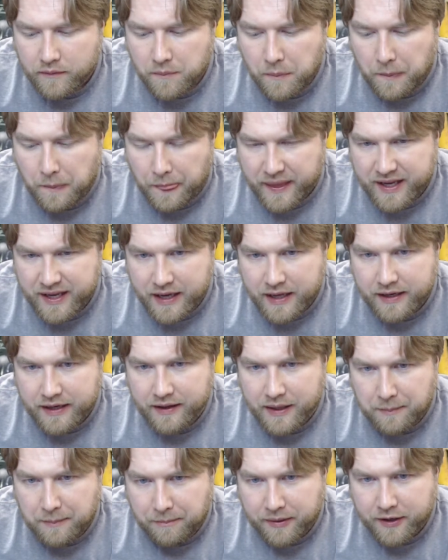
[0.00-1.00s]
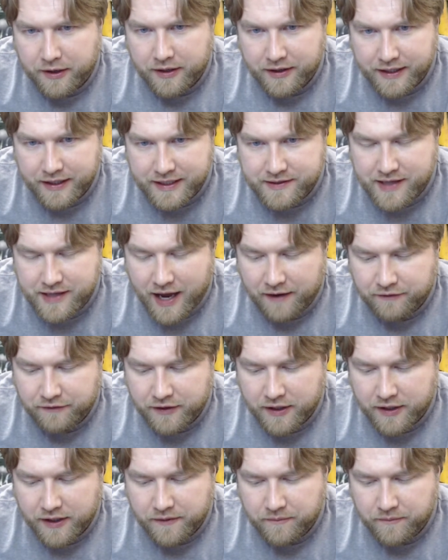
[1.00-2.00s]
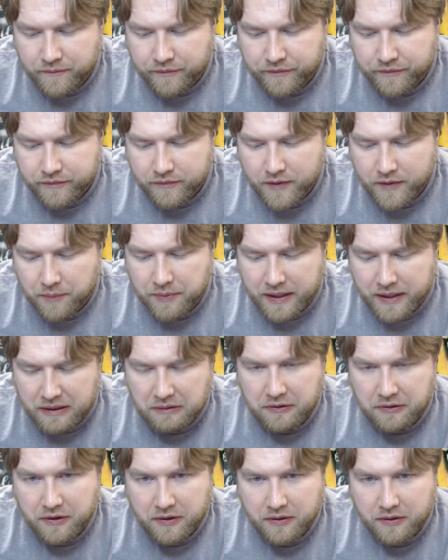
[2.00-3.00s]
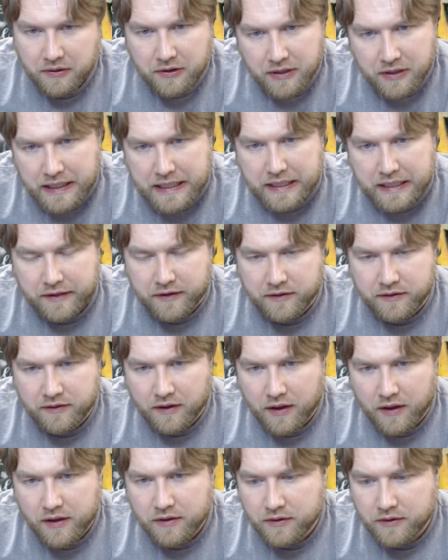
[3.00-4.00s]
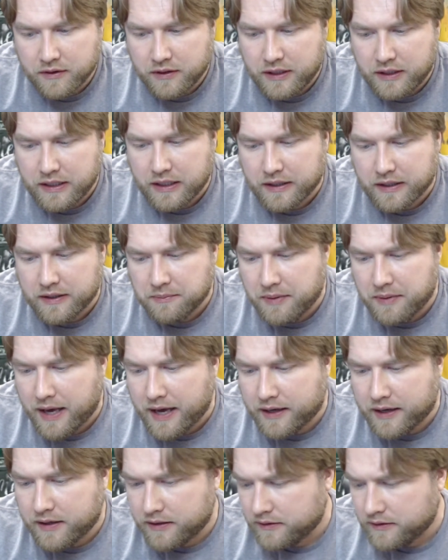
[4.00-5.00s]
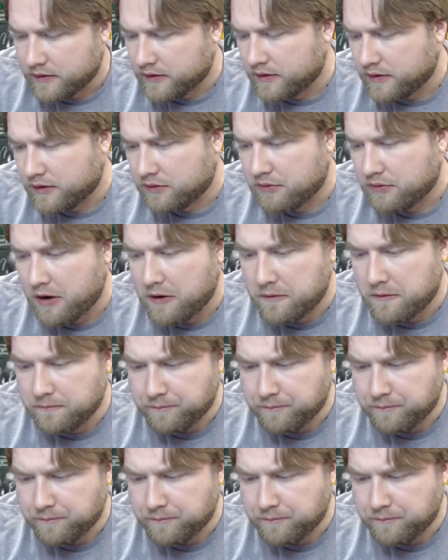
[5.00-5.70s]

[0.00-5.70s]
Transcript: it kind of like percolates after. I'm getting a little heat on the tongue, a little heat on the back of the throat.